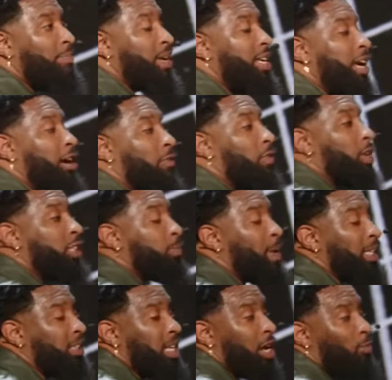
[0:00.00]
be careful,
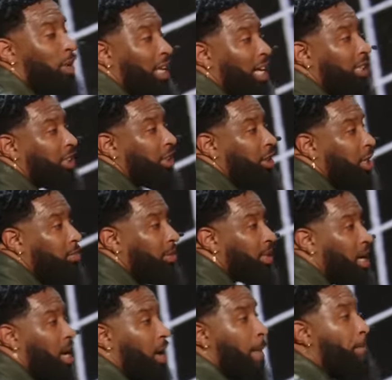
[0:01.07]
especially in relationships,
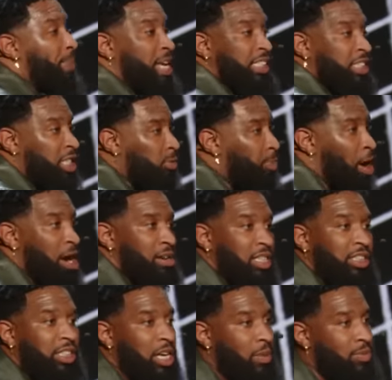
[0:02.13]
business
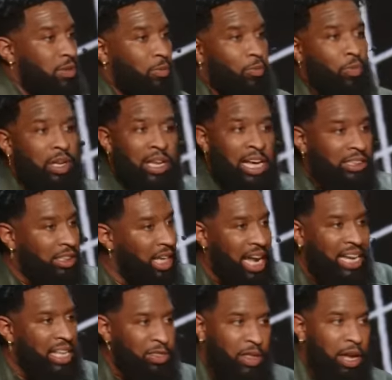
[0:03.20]
partnerships, relation,
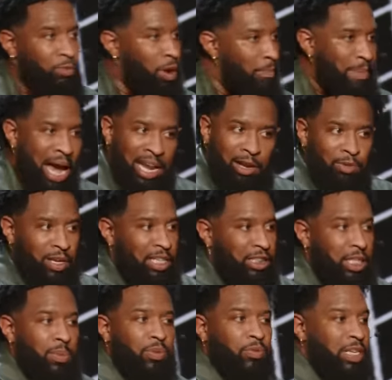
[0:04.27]
anything, romantic
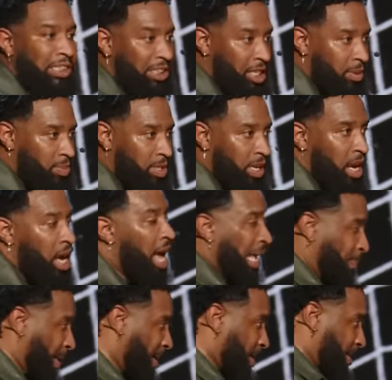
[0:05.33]
relationships, friendships,
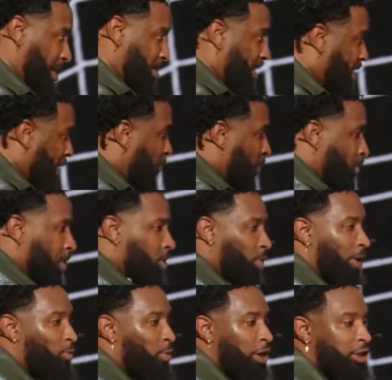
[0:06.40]
because there's a difference
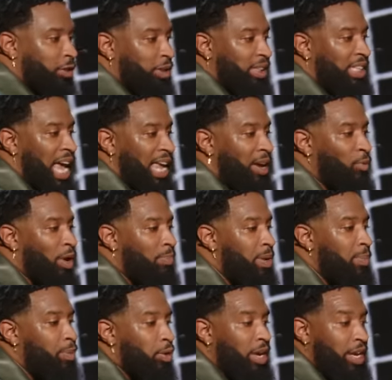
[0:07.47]
between what you say and what
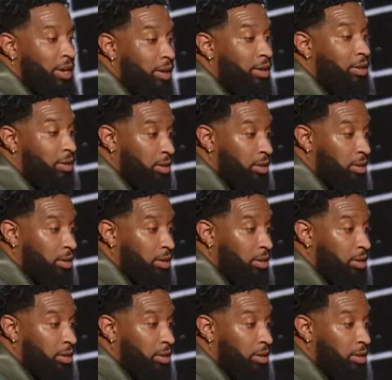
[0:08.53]
people hear.